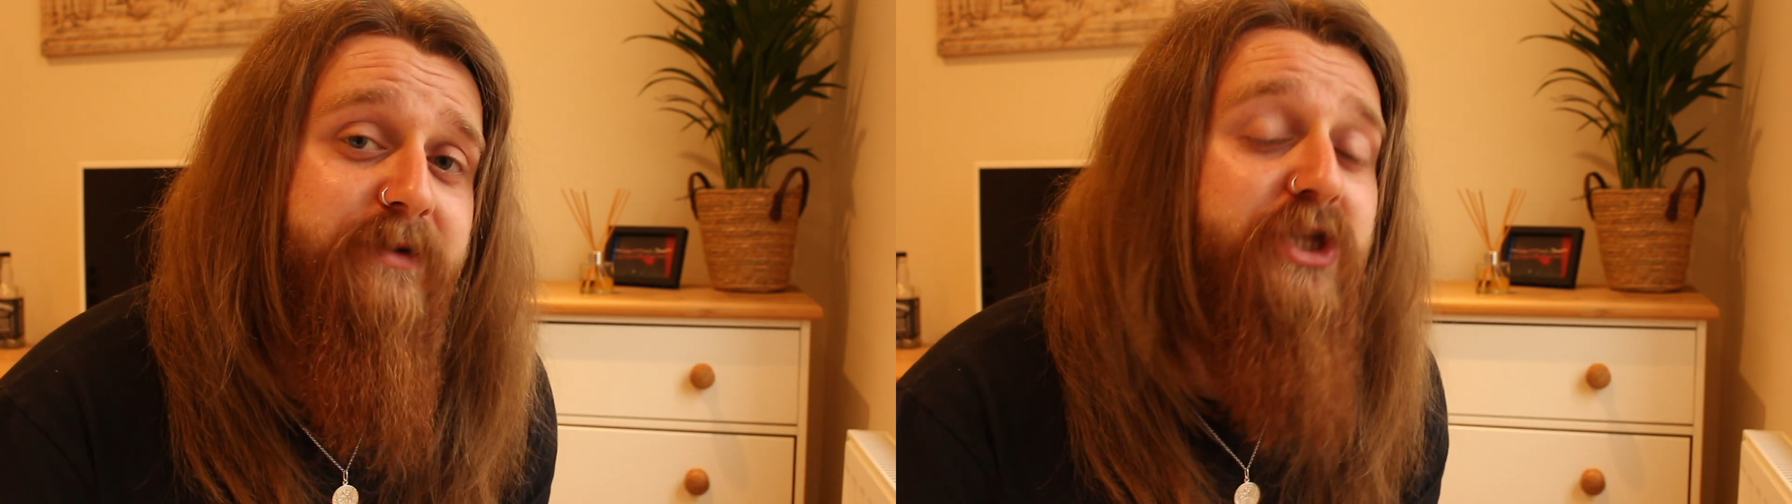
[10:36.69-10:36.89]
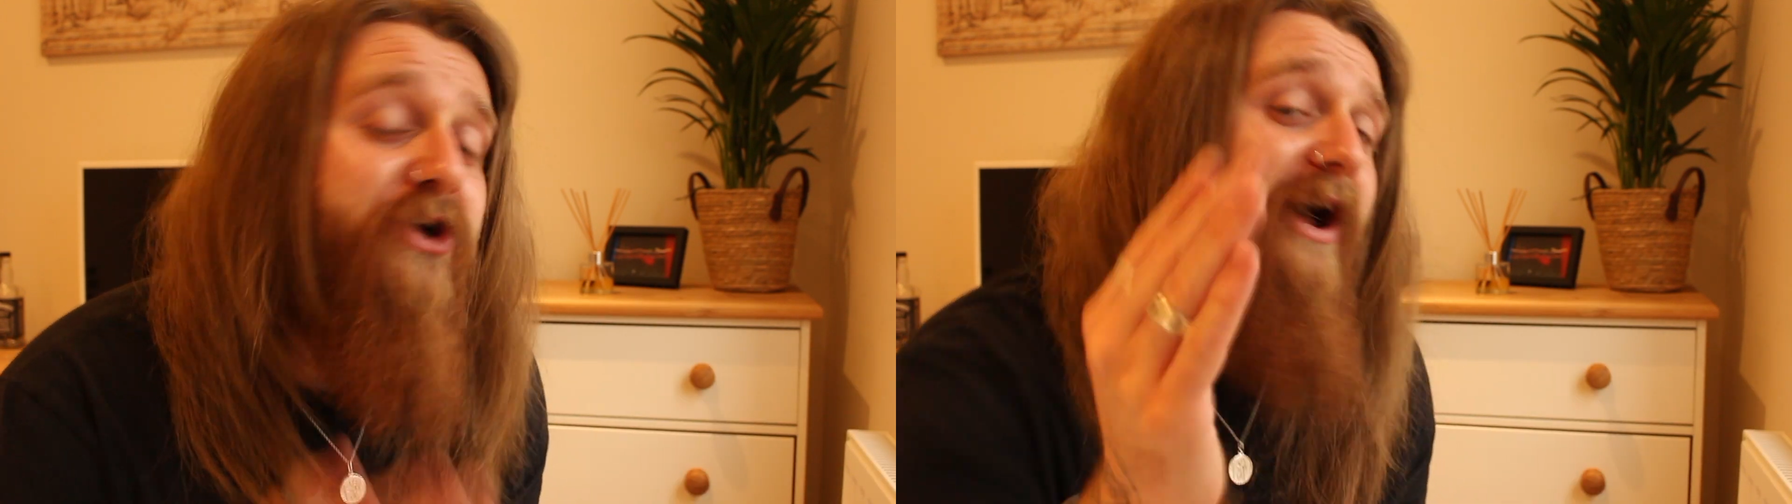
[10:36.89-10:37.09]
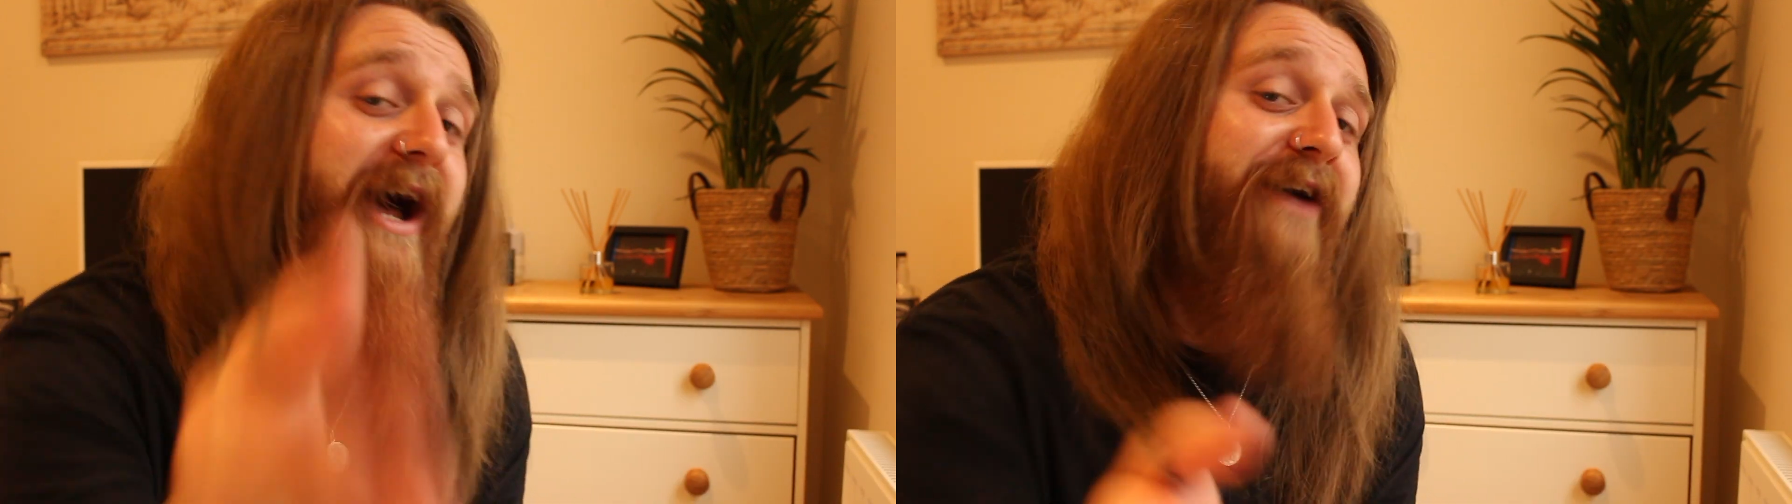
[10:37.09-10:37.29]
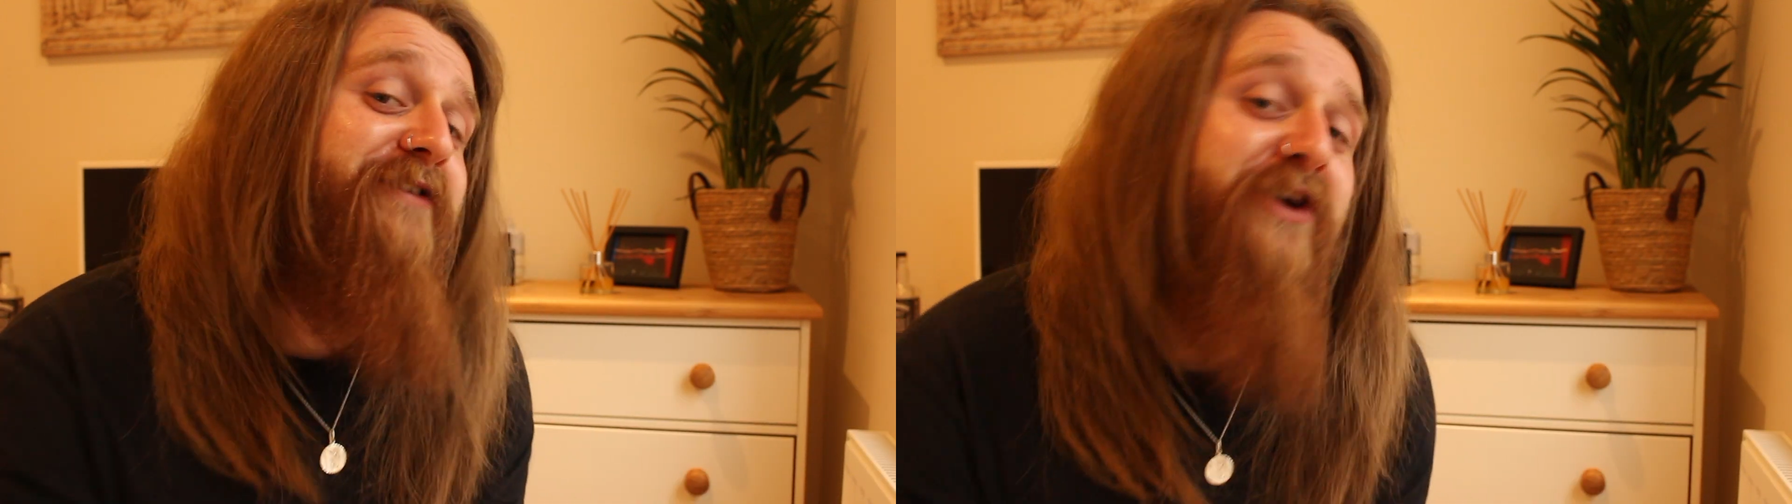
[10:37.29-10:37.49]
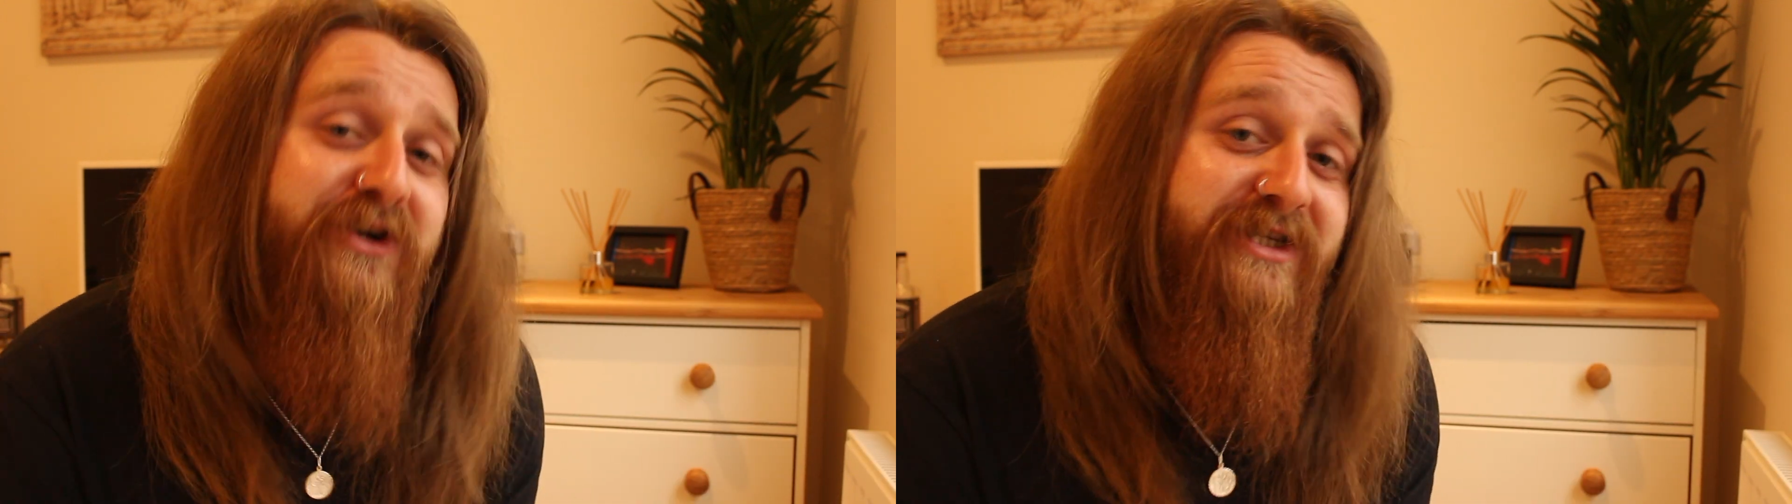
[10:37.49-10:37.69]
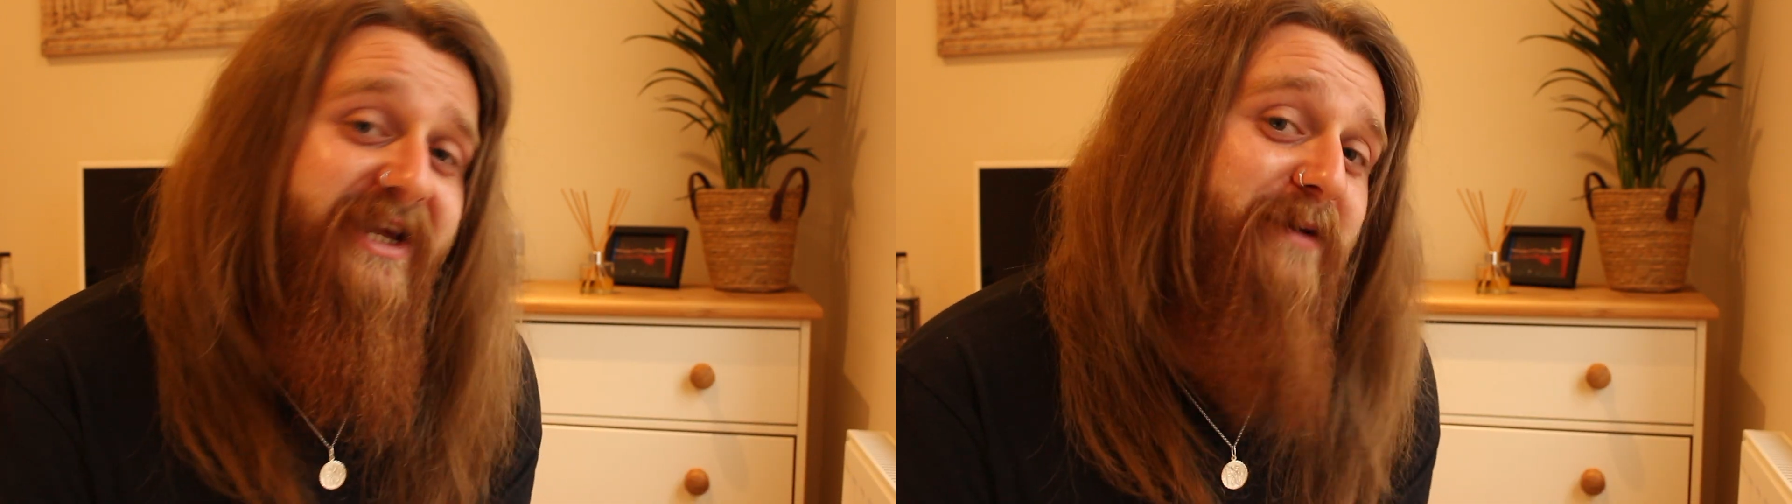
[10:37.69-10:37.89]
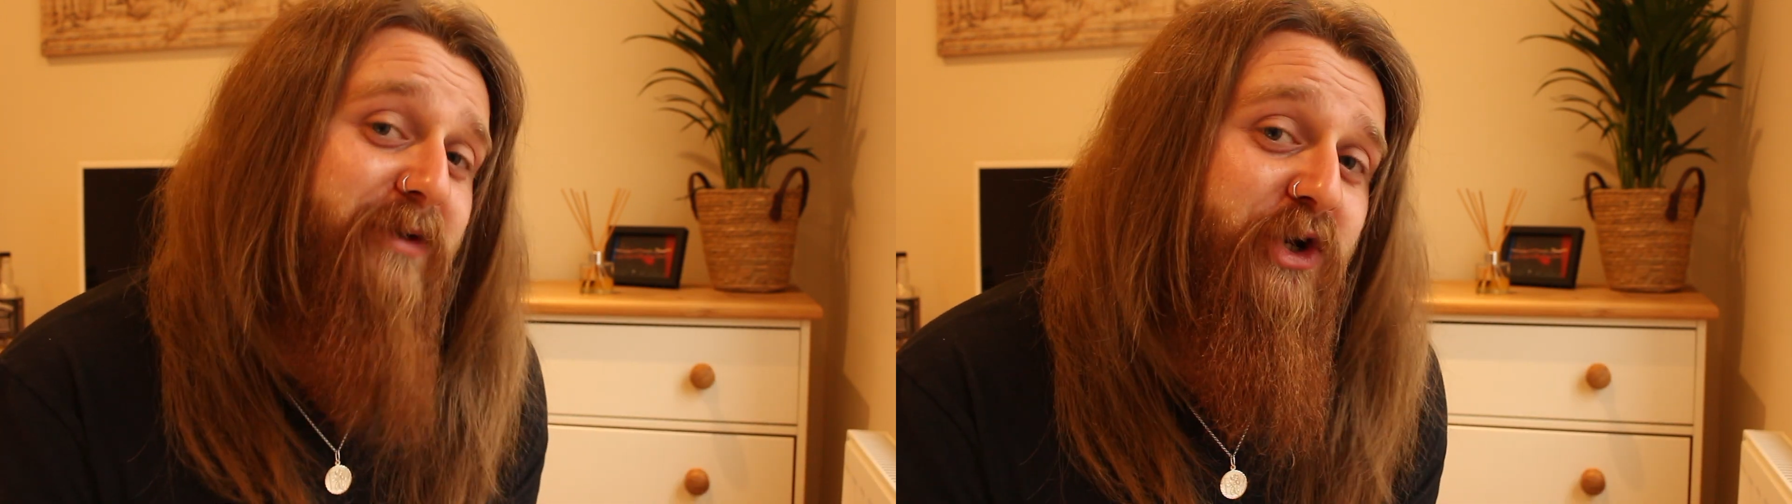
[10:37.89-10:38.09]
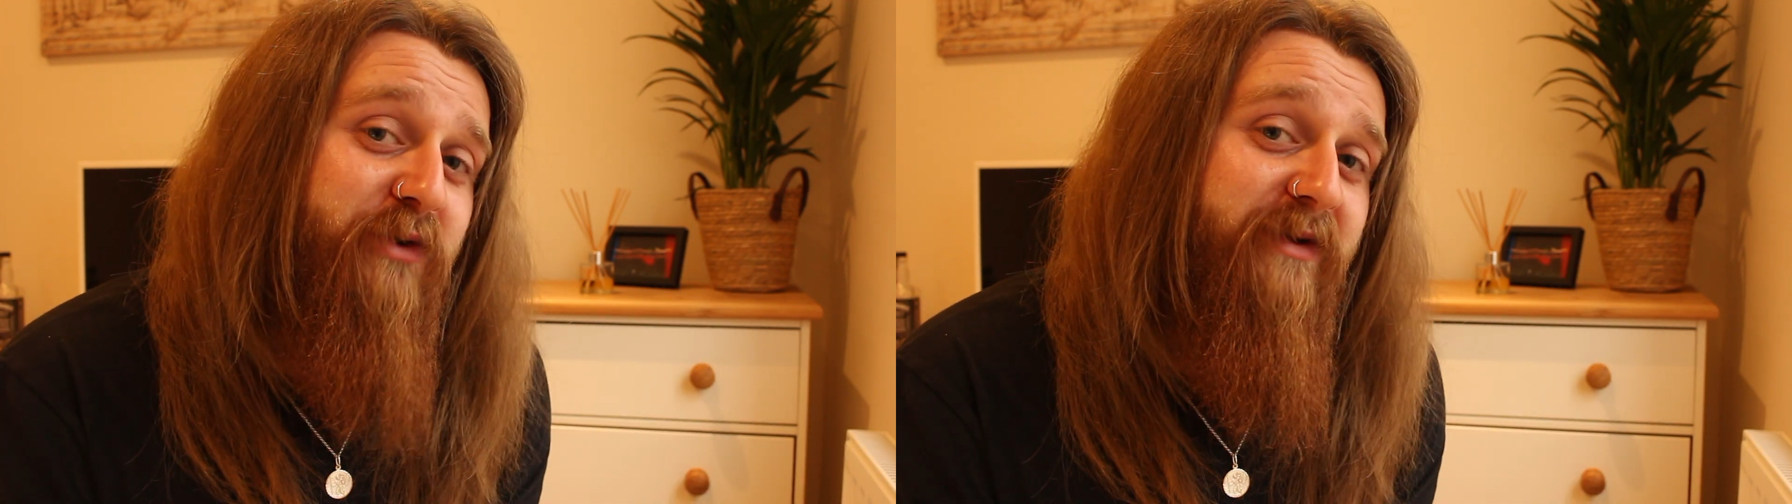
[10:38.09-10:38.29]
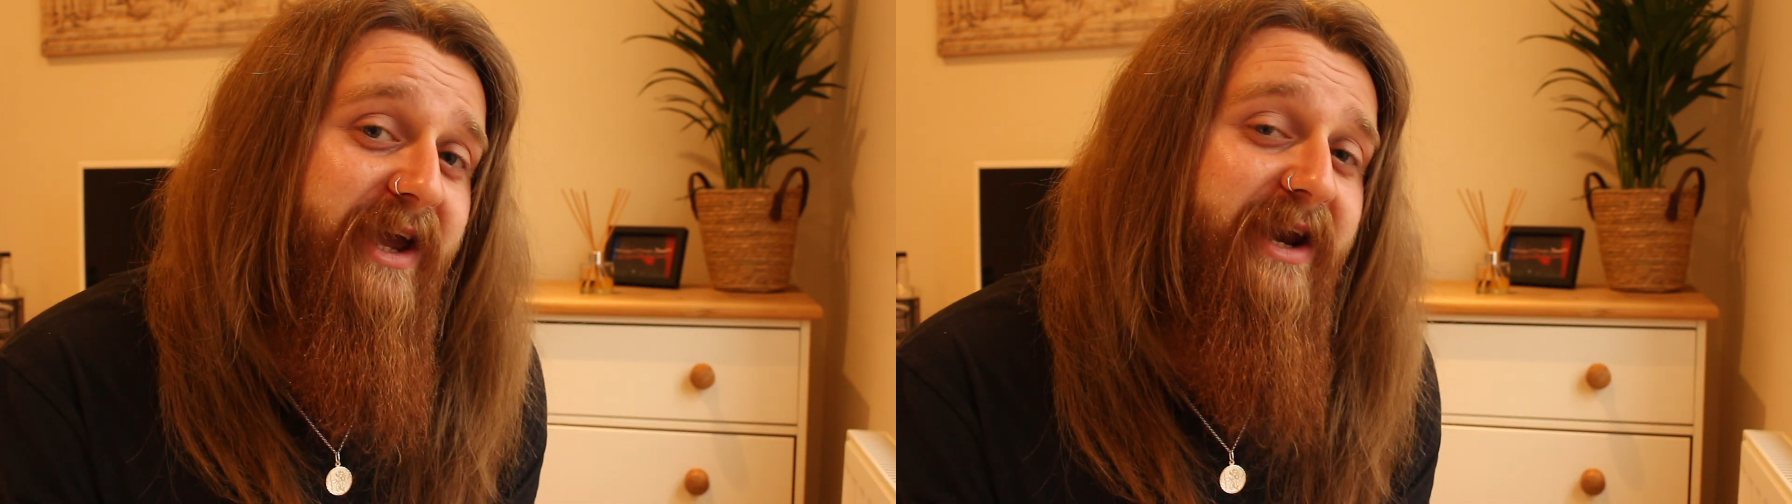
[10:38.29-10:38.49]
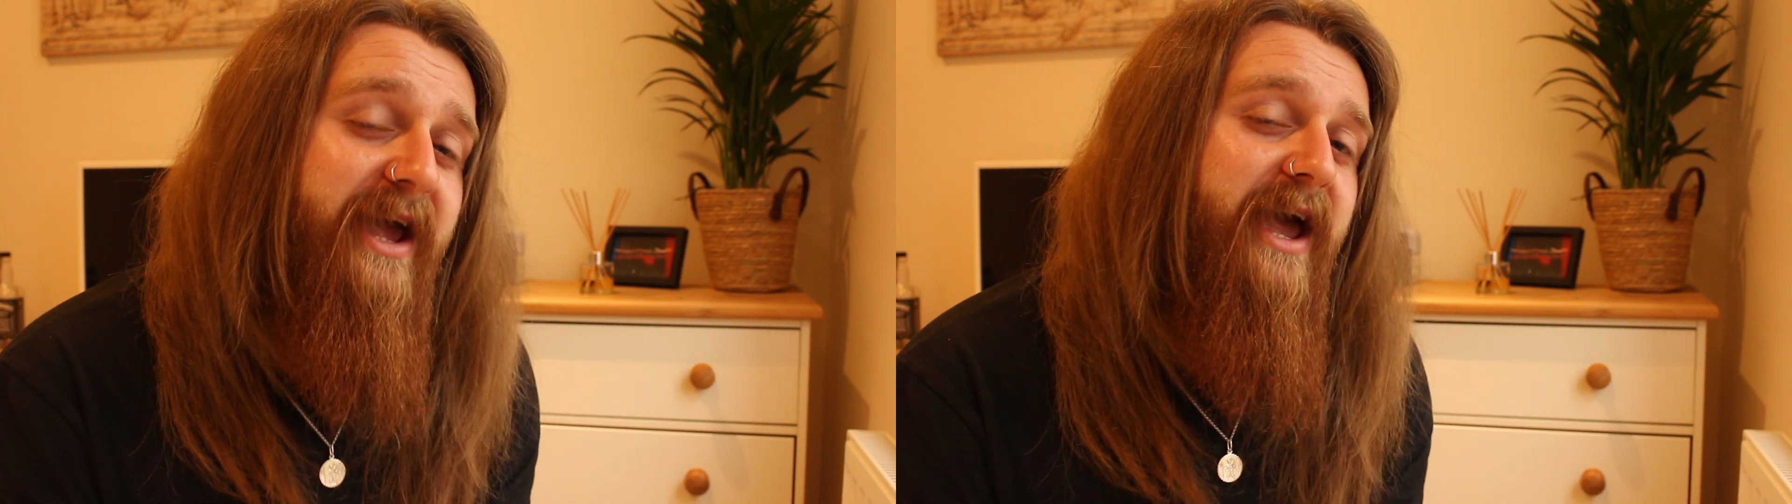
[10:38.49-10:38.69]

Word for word: so they don't have to go to the Camp Lona again.